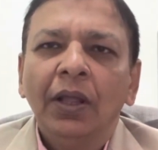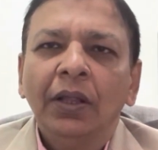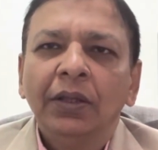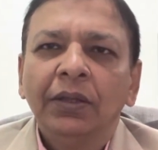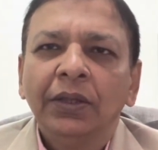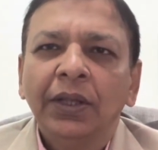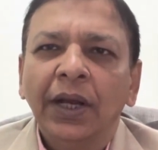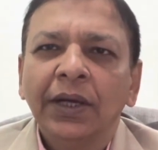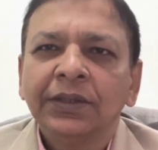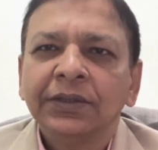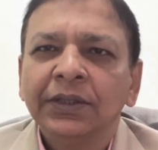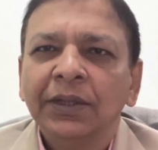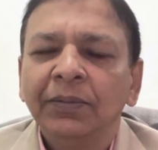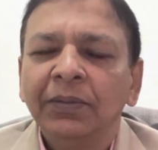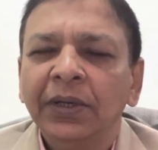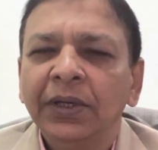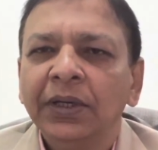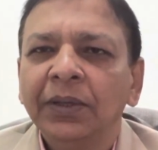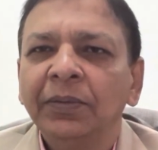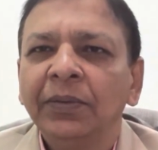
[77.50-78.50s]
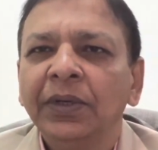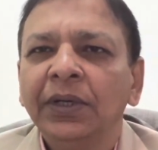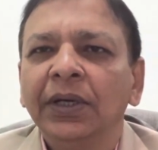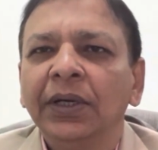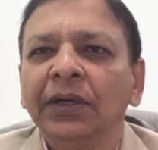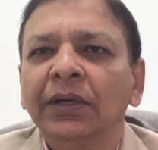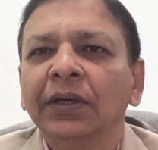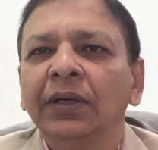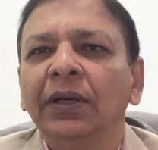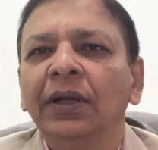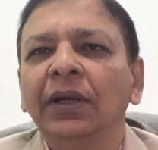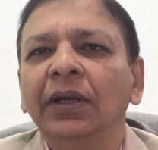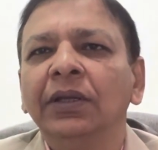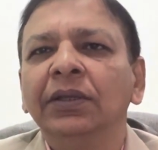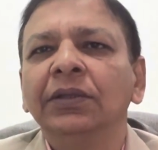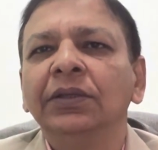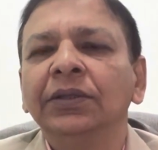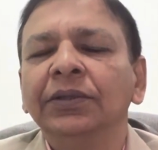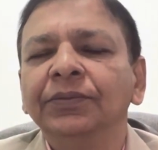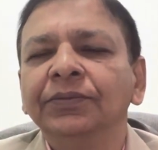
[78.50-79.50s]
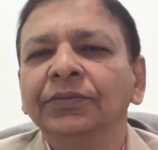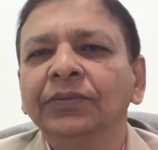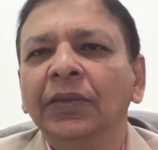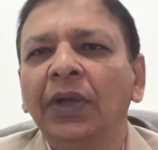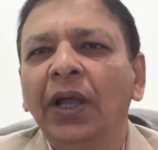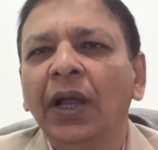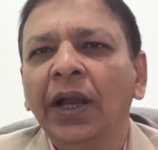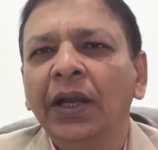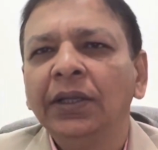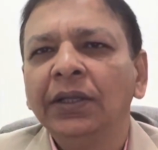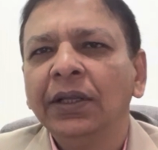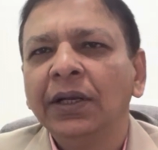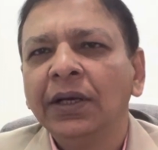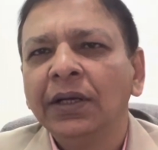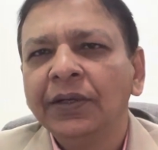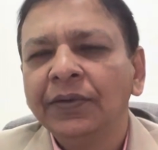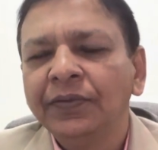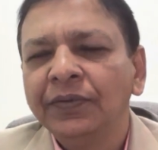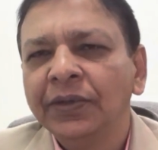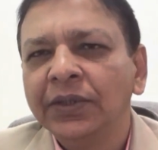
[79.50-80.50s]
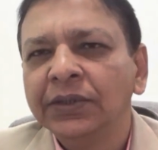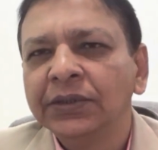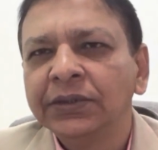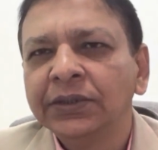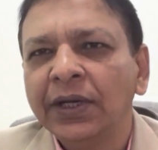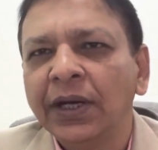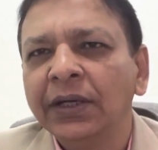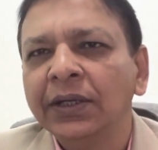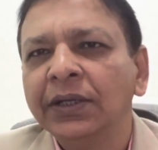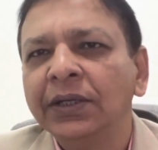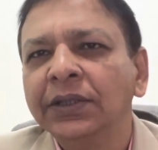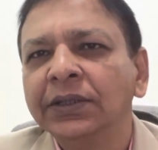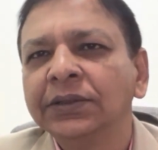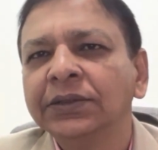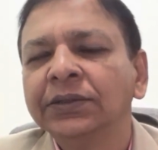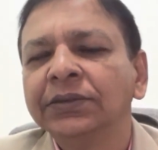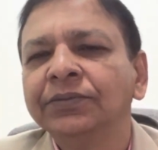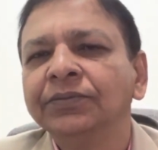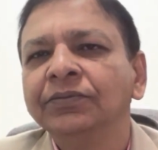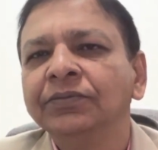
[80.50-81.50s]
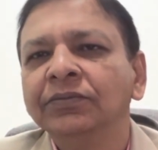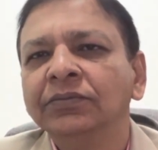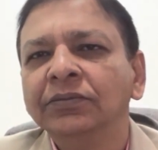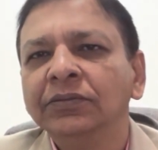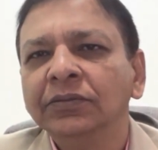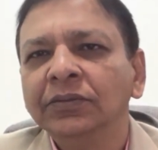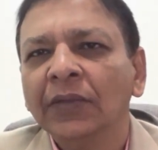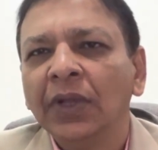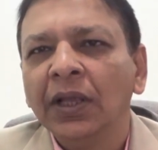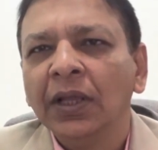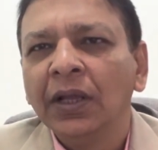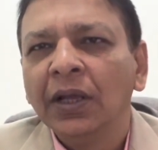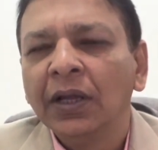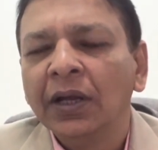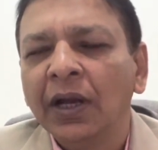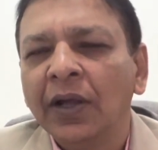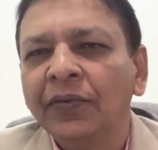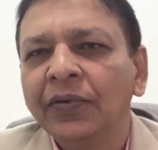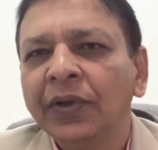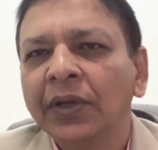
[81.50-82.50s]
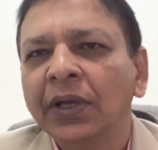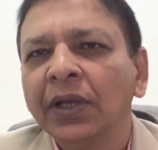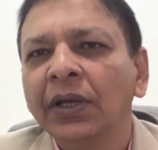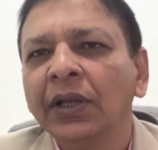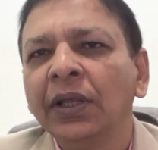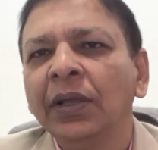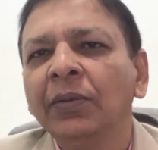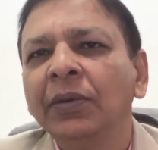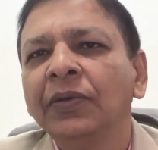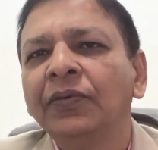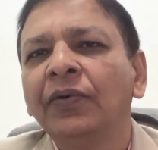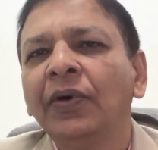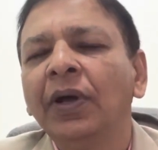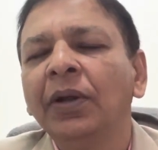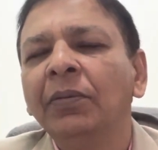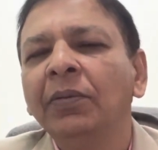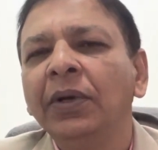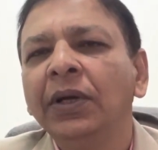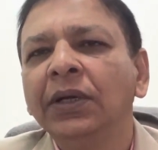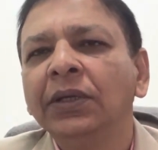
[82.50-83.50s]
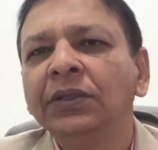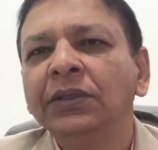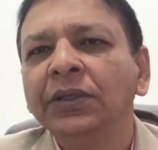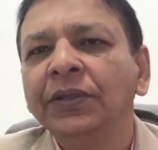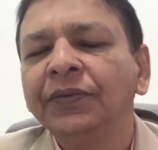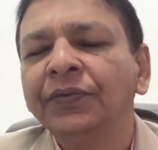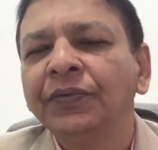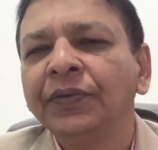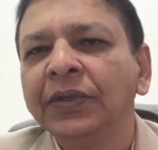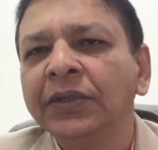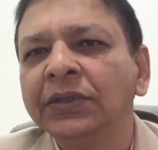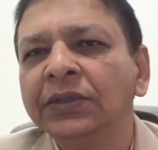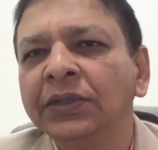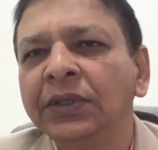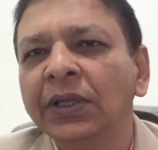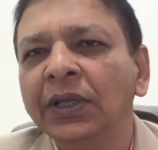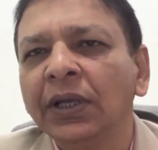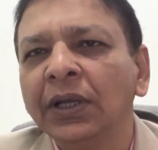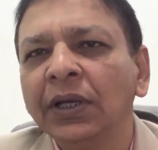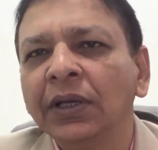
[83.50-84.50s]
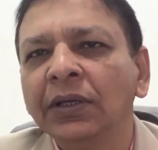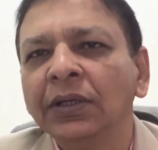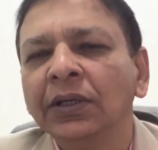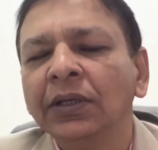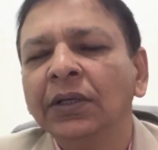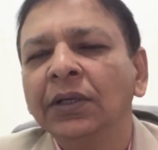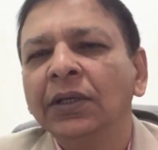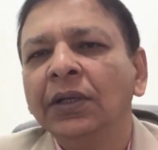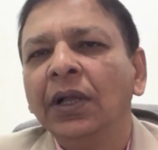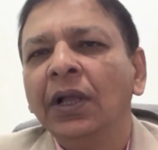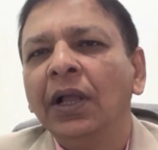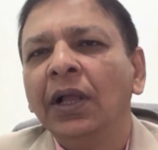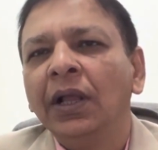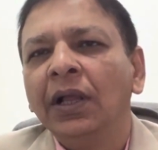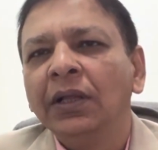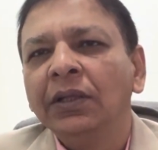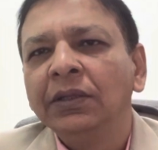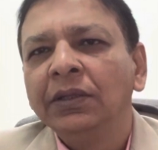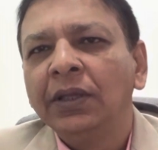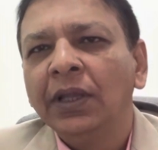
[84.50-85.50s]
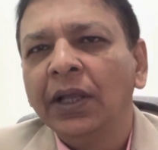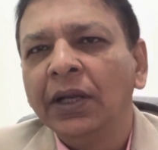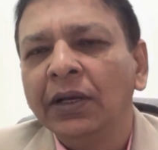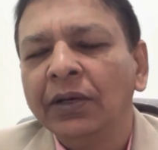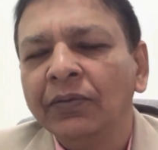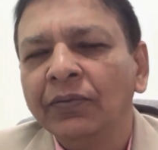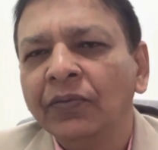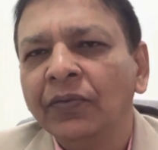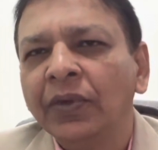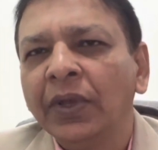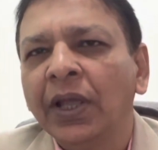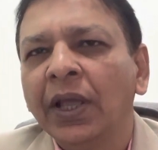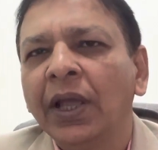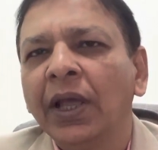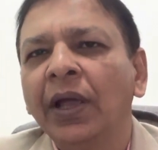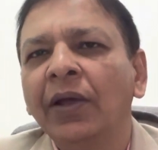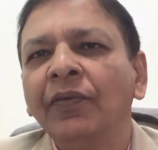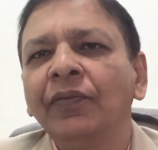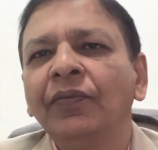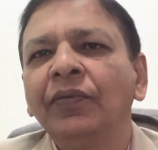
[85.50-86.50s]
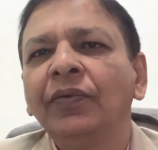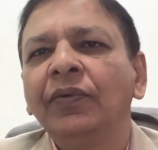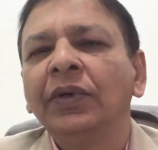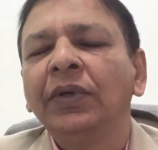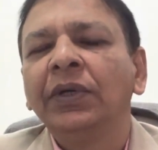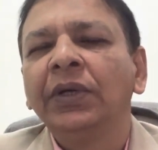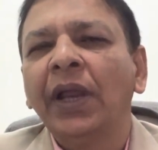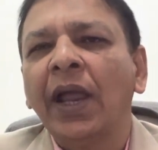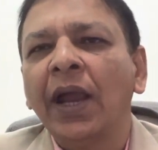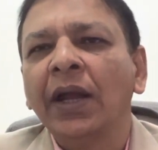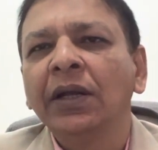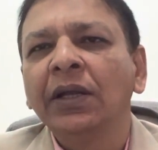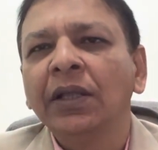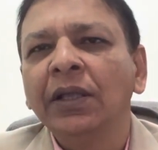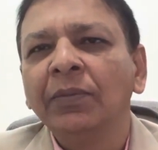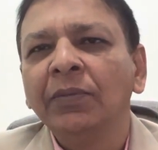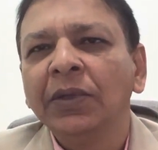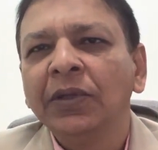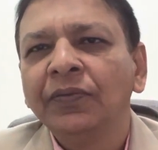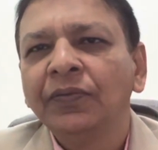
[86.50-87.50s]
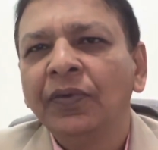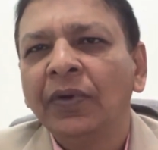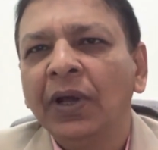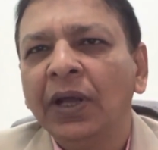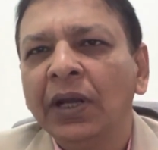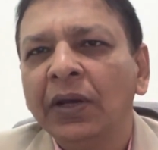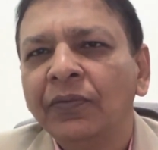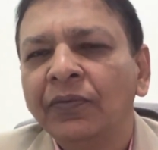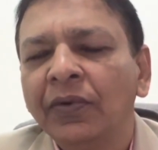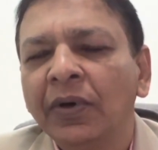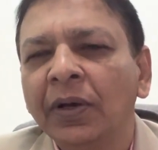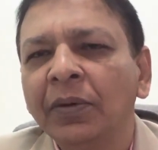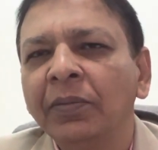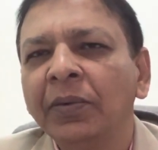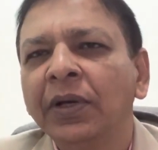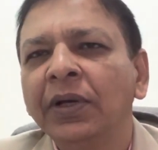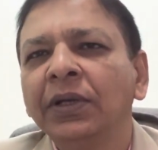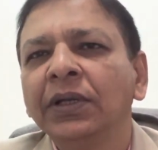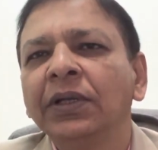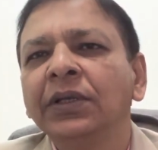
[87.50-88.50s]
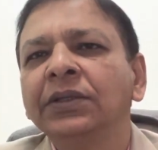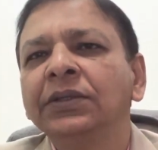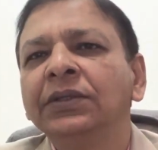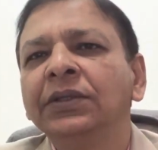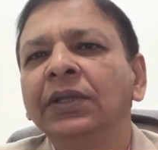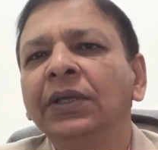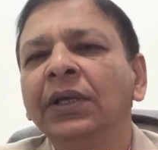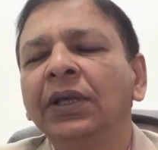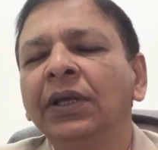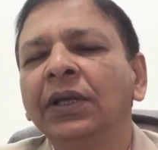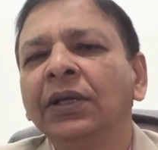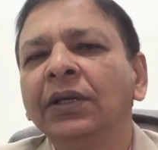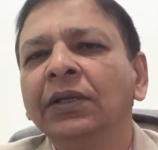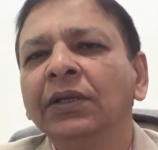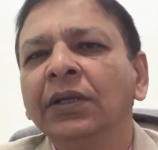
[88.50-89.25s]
That's the multimedia technology. And there are different standards. Graphical image format, GIF is there. Then we have tagged image file format is there,